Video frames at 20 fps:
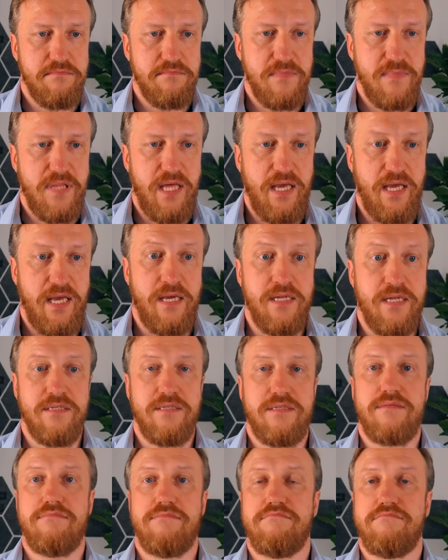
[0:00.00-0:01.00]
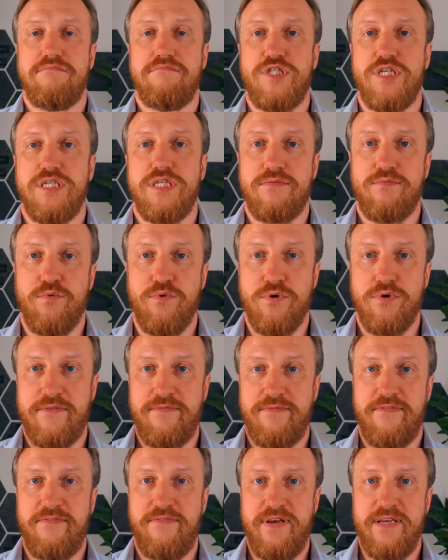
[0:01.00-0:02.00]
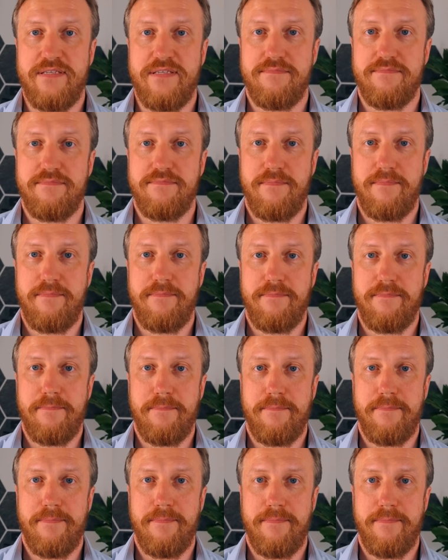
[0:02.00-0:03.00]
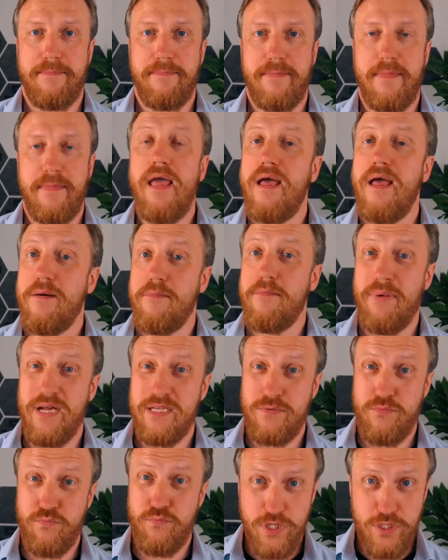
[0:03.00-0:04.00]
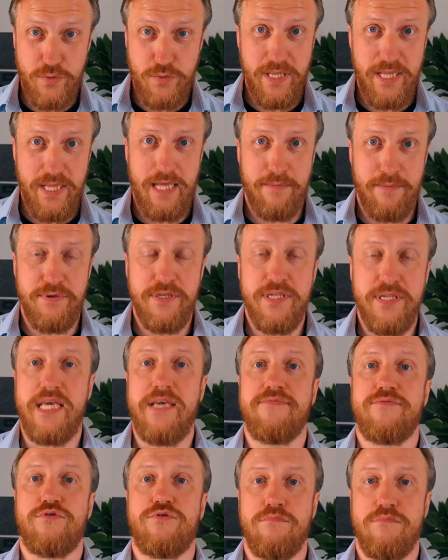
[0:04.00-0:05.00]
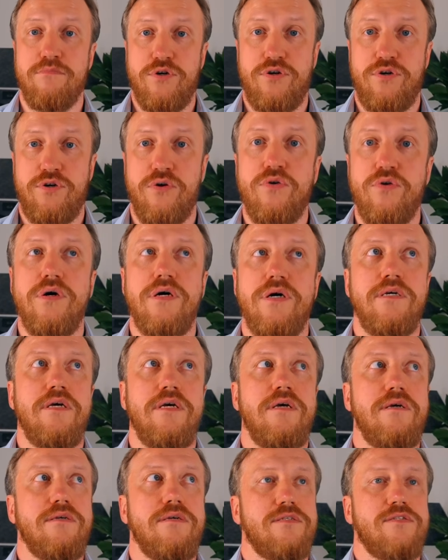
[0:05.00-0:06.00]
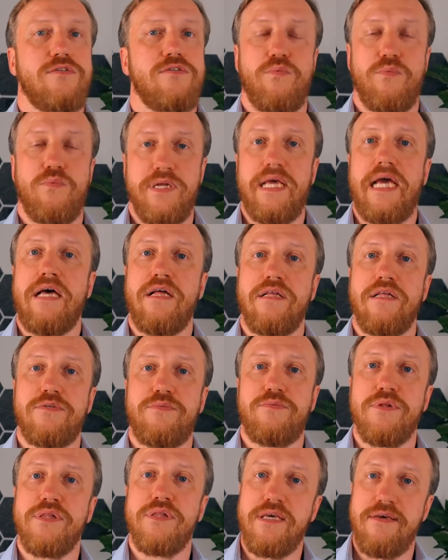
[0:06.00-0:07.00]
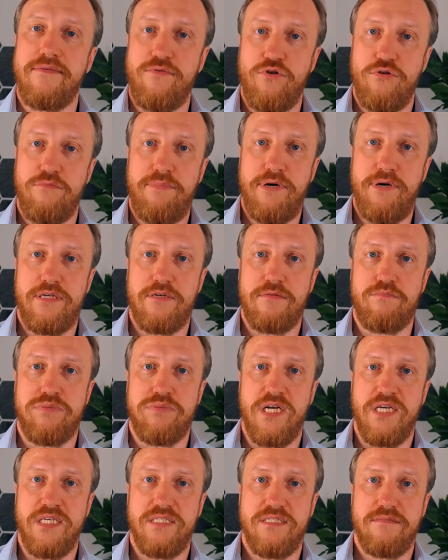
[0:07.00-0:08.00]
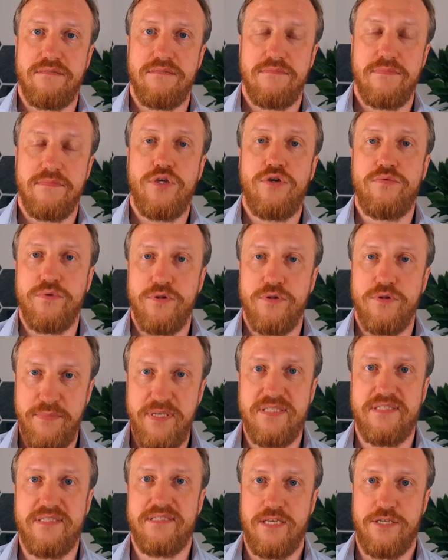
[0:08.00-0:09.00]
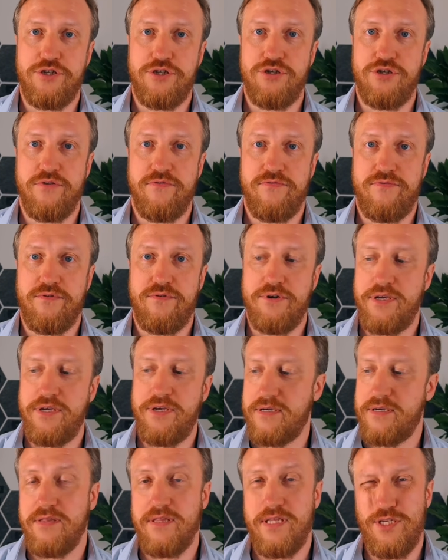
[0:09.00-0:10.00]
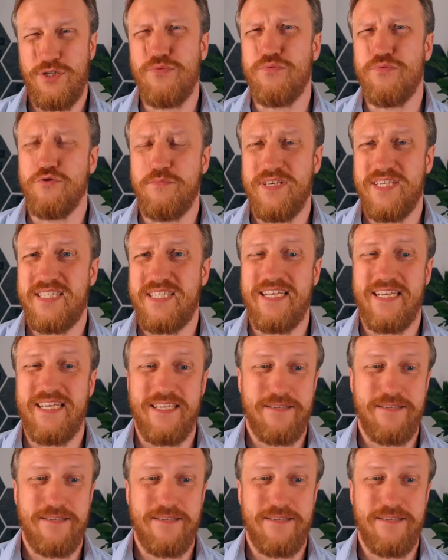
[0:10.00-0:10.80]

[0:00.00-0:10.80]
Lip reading: and just work with that. But what will happen if tomorrow someone else will give you a better price? You will miss such an offering. That would be sad.